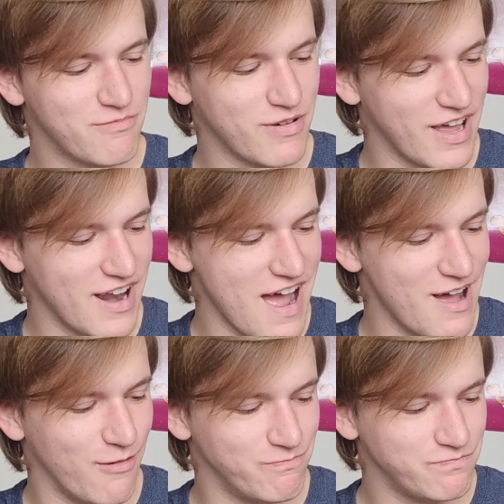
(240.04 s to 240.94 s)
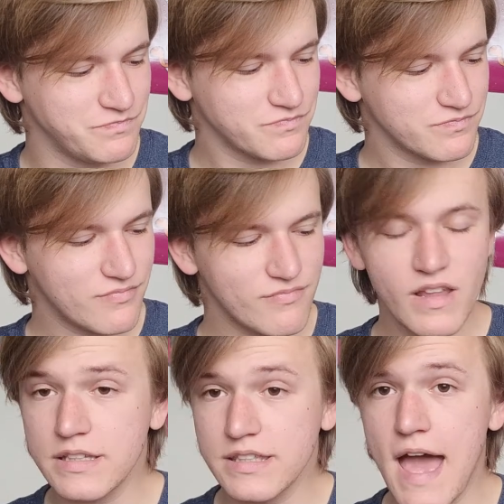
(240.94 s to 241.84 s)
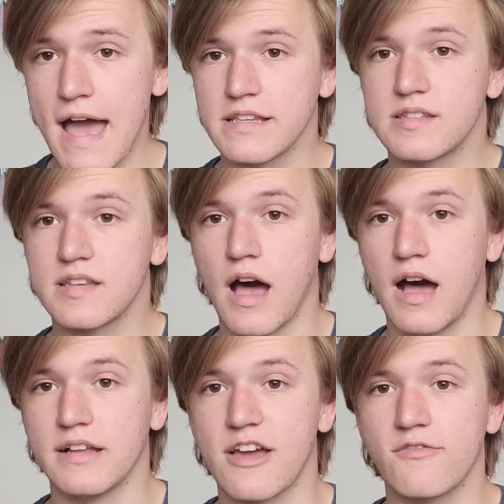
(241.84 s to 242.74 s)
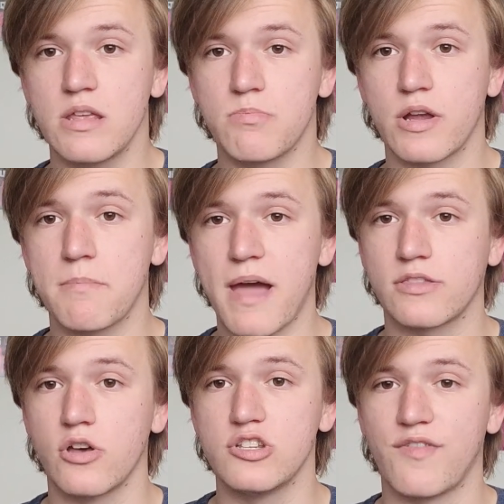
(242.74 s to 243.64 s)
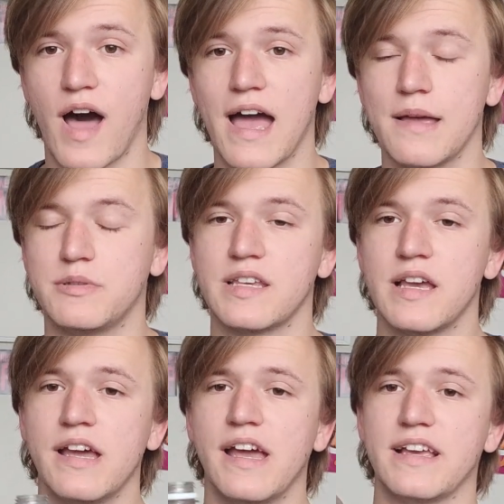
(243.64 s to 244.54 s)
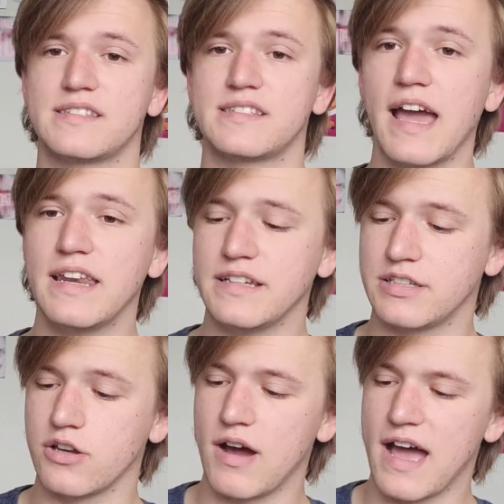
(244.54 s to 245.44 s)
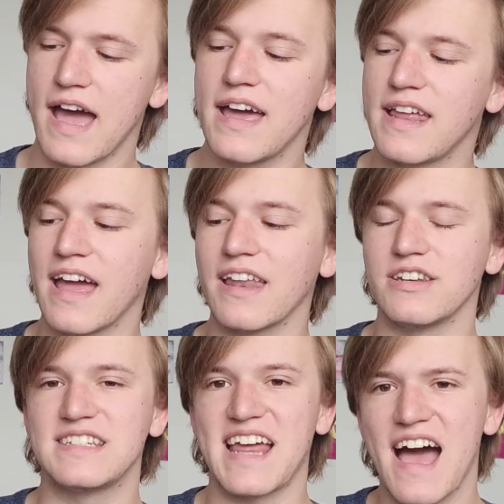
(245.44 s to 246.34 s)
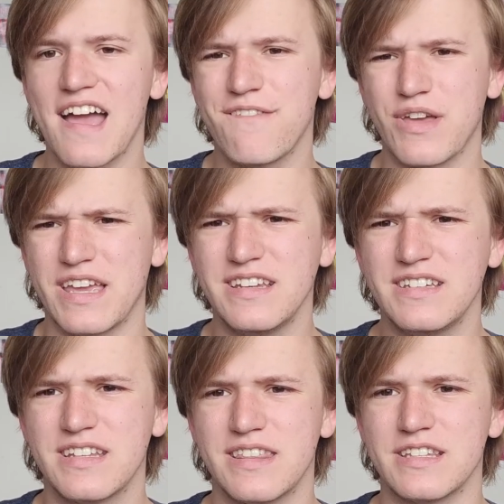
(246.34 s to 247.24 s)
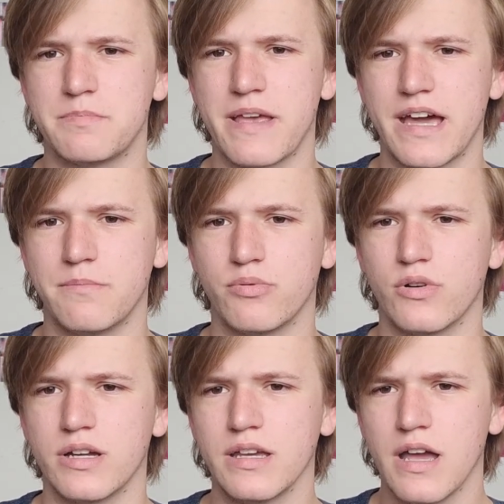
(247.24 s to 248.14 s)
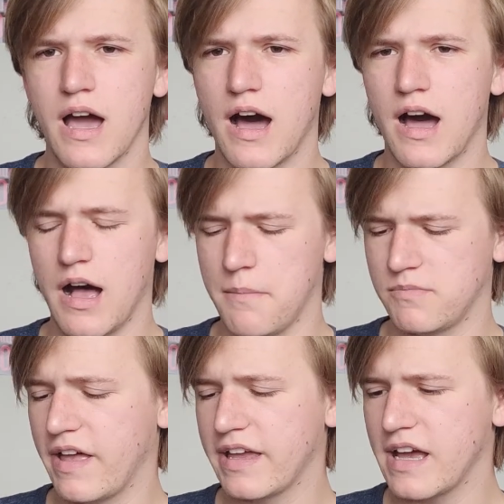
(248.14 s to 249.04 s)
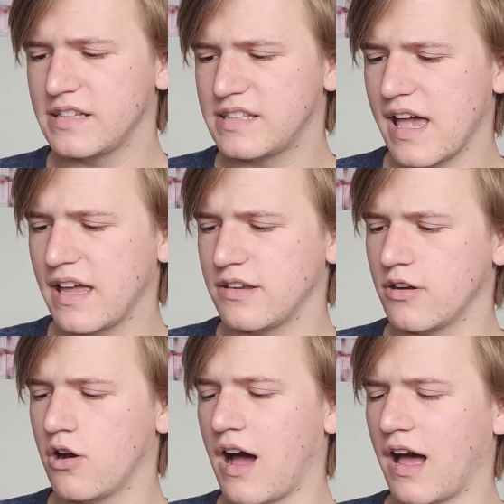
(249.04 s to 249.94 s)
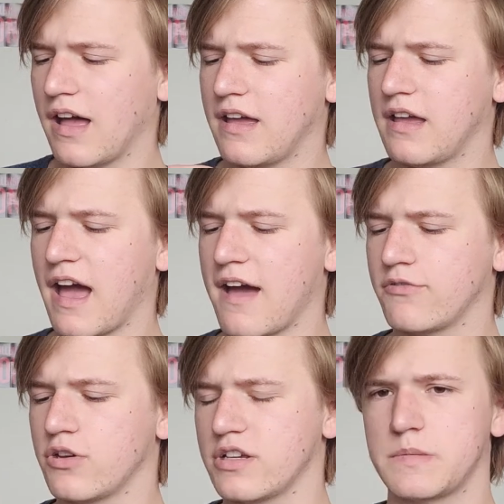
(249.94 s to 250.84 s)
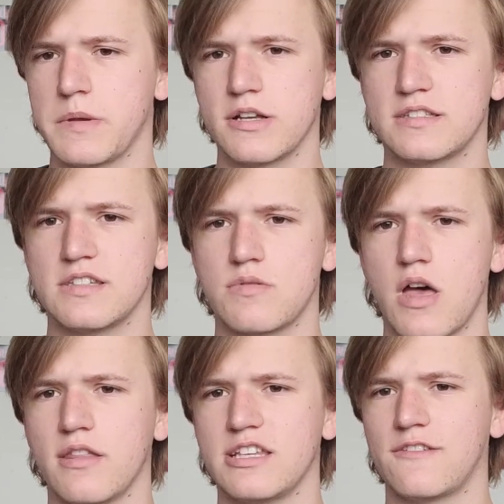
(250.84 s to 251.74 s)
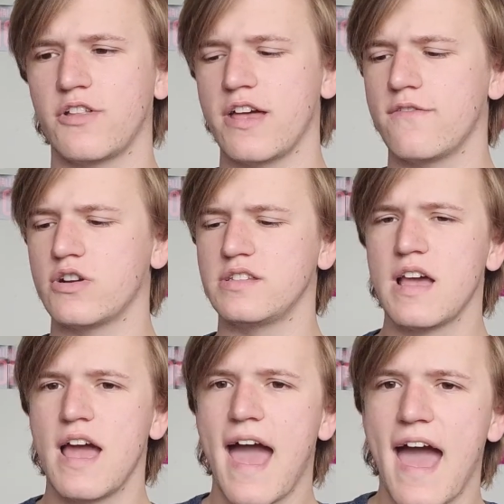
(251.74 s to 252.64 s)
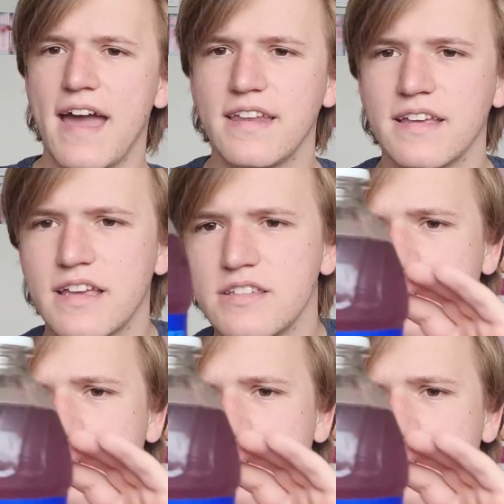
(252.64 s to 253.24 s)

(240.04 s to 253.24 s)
But yes, definitely bringing back those vibes. Excited to go ahead and dive into this bad boy. Like I said, you know, I have good experiences with all these flavors, and in case